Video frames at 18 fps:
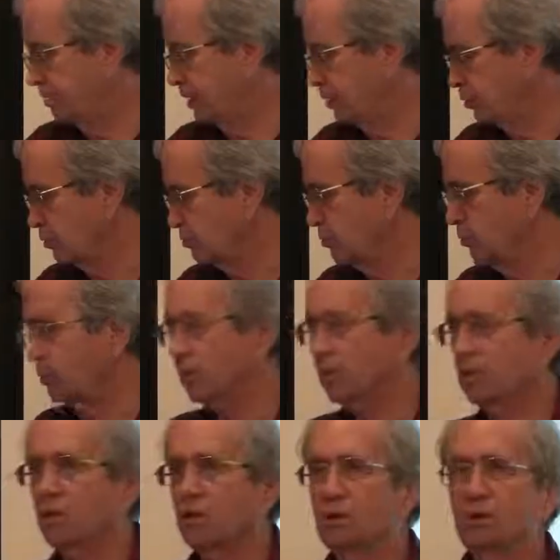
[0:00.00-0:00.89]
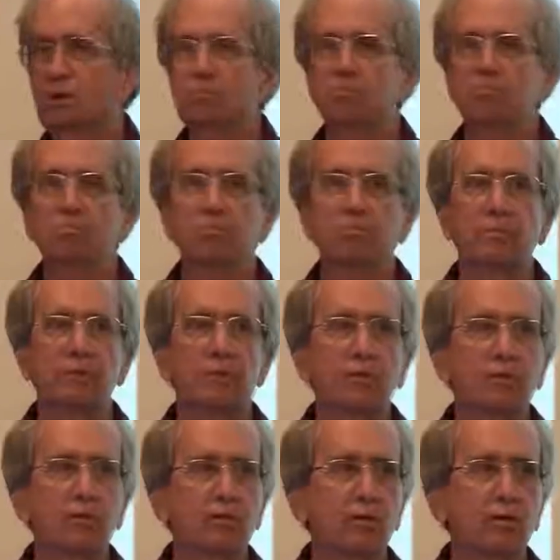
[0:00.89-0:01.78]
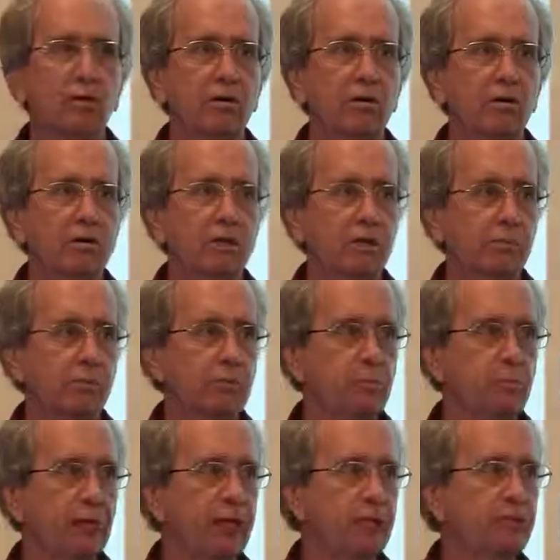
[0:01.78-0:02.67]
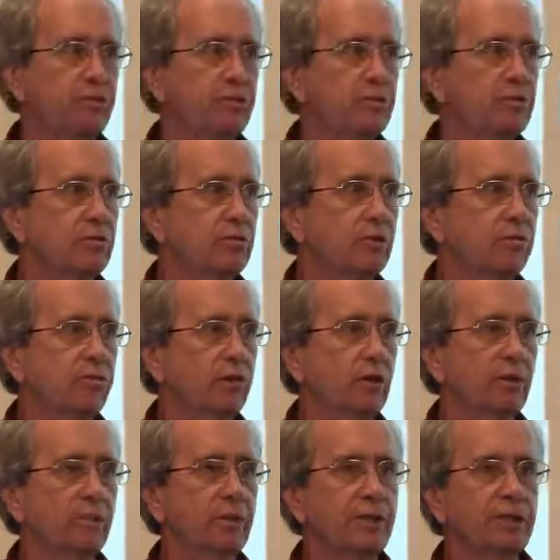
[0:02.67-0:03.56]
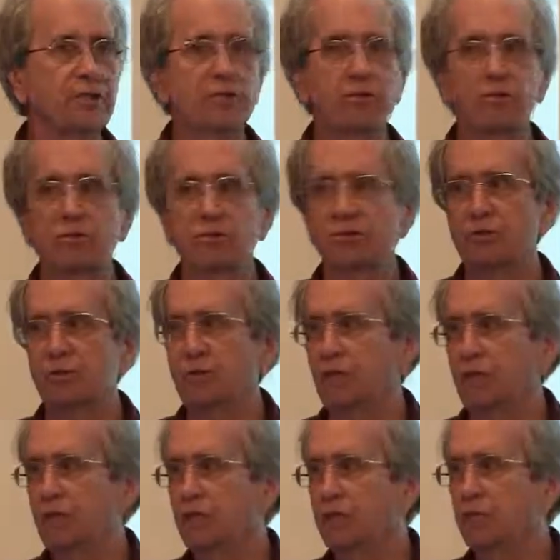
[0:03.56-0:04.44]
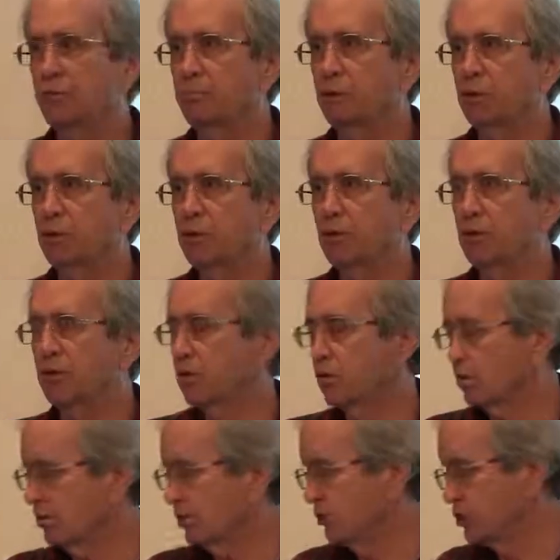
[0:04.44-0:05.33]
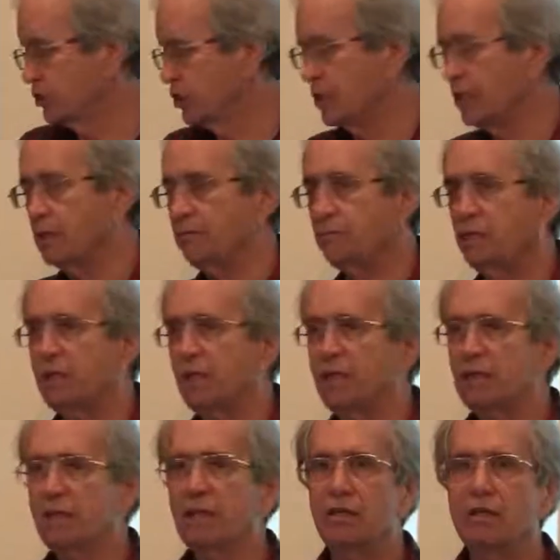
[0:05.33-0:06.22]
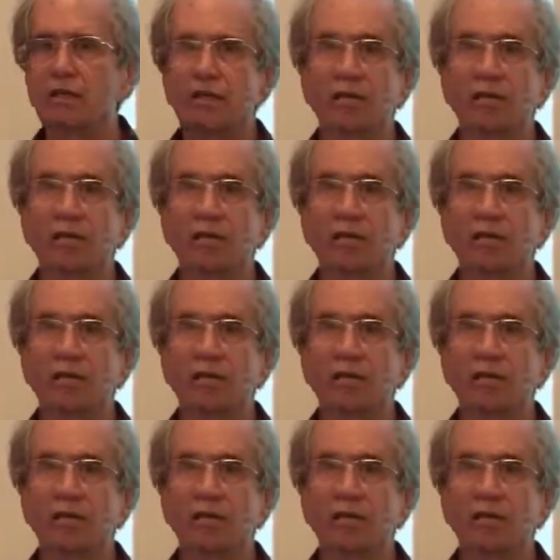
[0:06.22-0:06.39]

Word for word: powerful. Um, there are Eclipse-based environments. There's a debugger called GDB.